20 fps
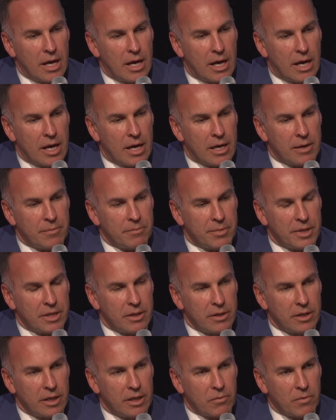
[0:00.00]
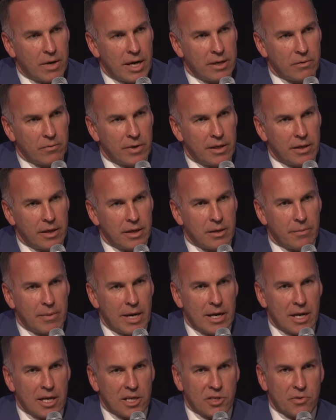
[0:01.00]
But the way that we think
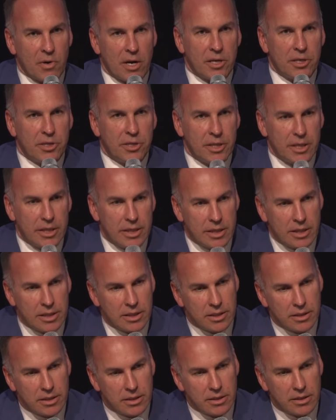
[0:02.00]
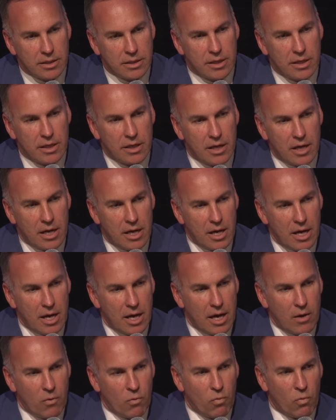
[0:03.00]
about our strategy is,
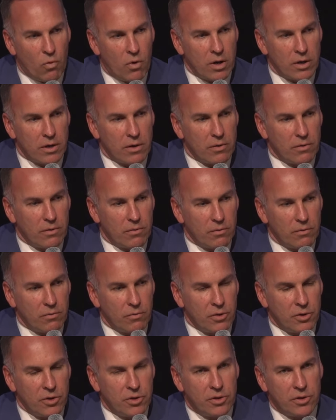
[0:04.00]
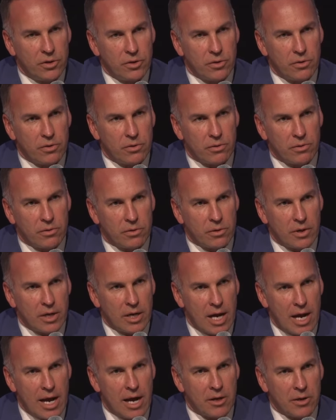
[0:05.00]
what would you do, or
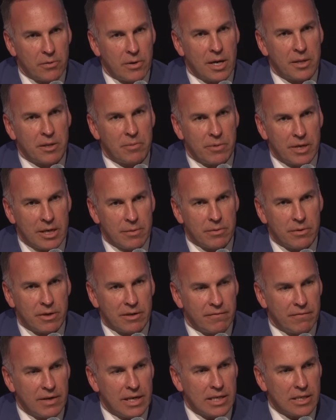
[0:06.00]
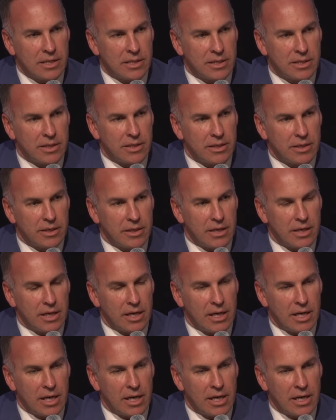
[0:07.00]
how do other people invest
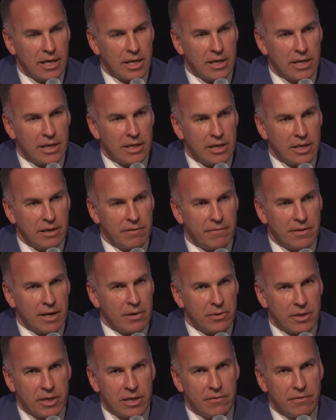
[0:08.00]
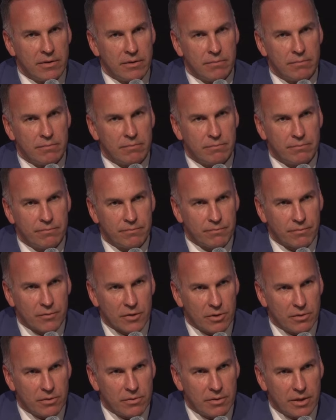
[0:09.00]
if they were given
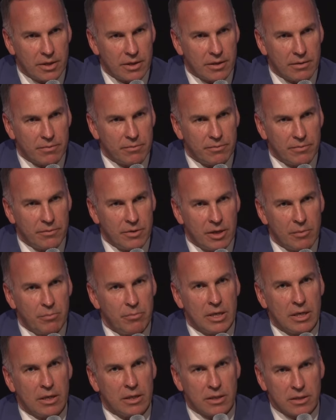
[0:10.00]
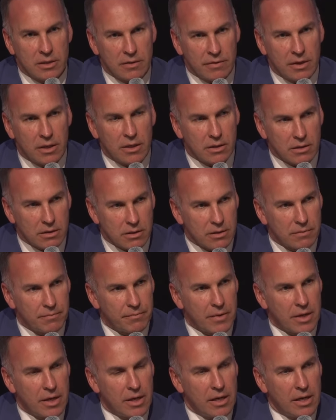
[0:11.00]
yeah, billions of dollars?
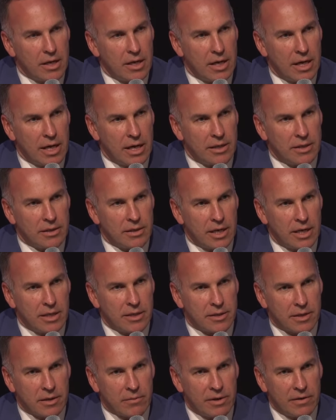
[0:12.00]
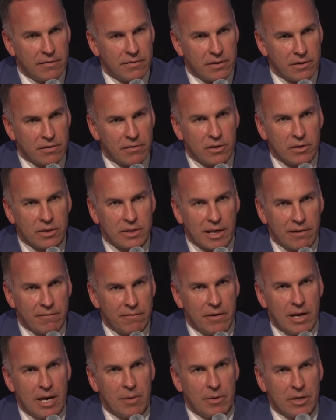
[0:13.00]
And so we've sort of looked at
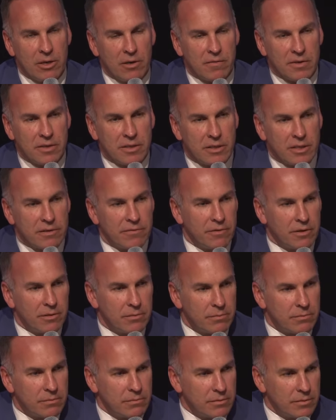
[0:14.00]
family offices from